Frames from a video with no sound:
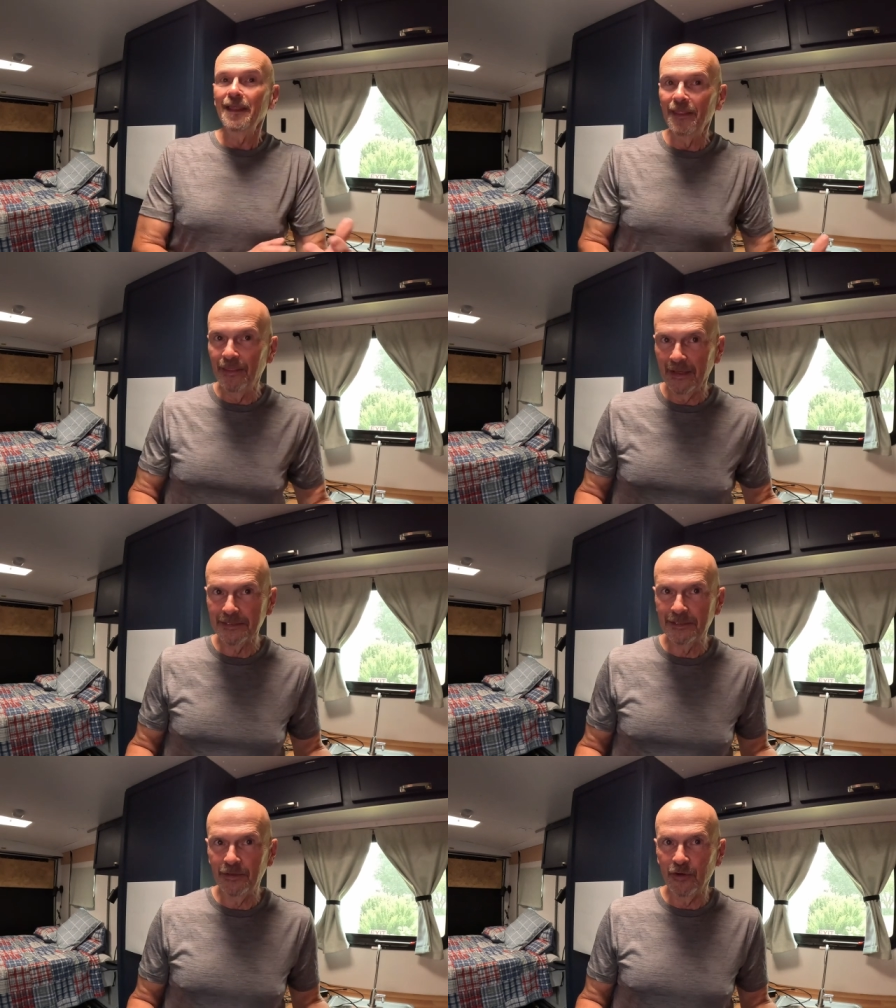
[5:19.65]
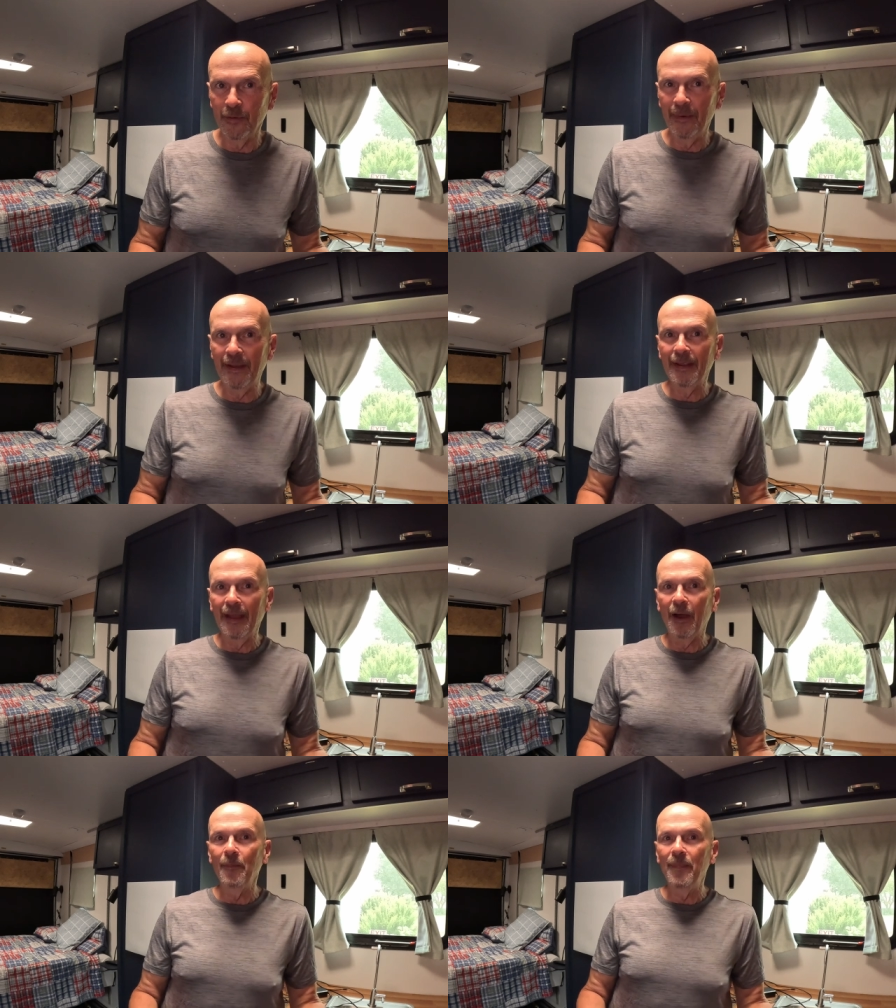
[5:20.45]
thus determining
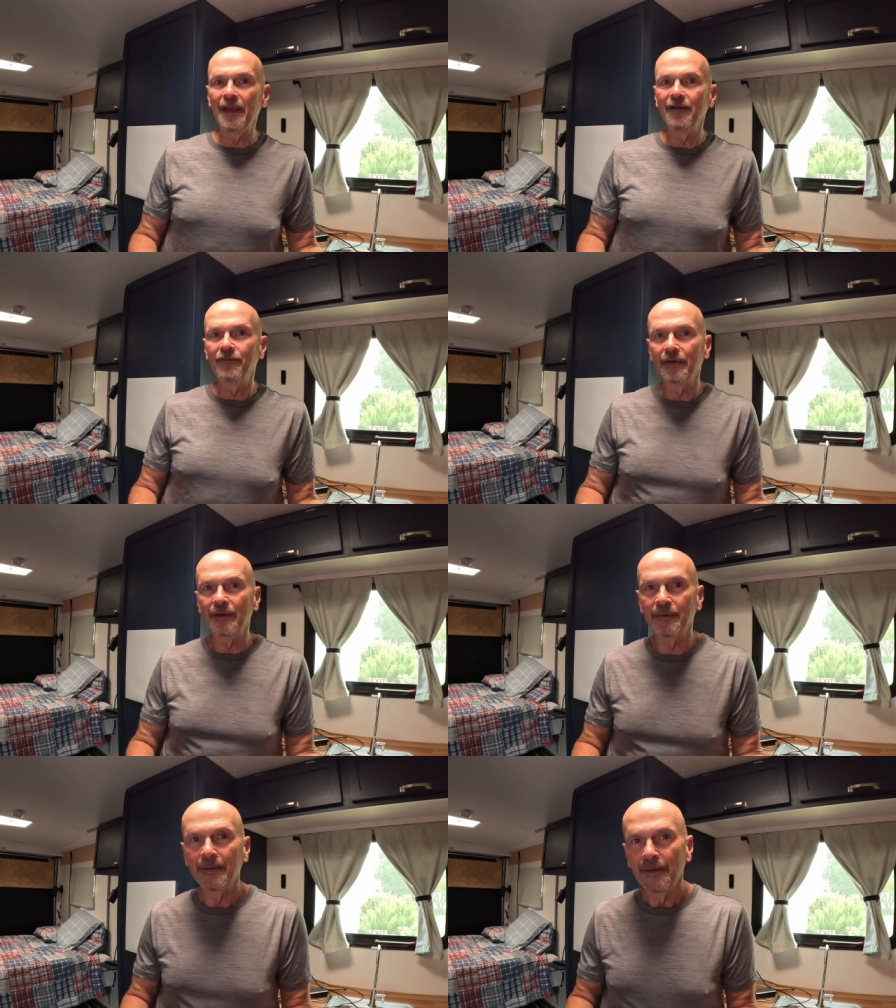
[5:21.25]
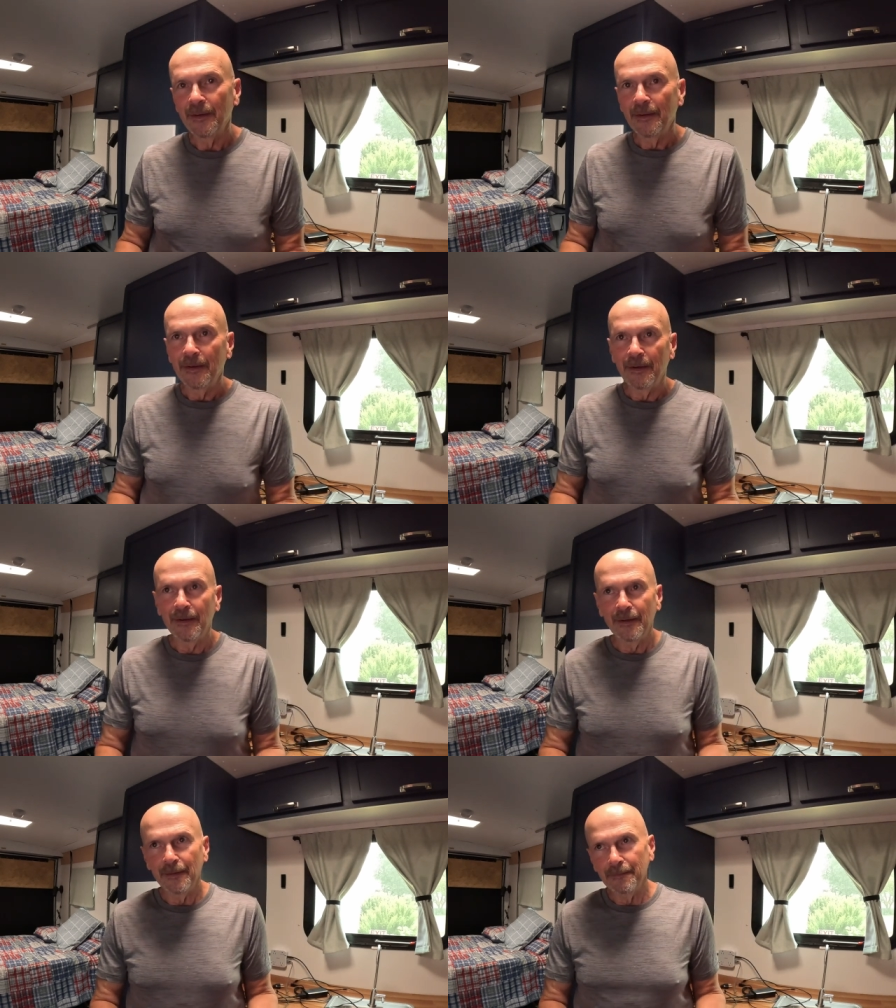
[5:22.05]
how big of a
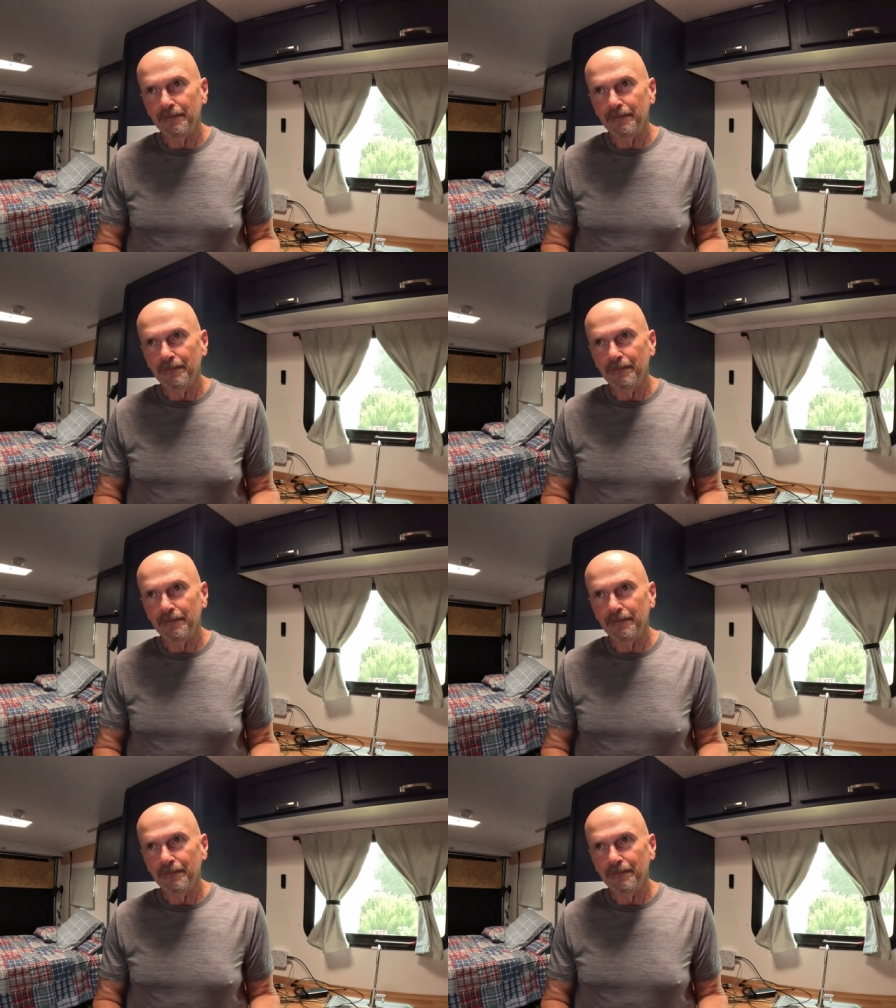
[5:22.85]
uh,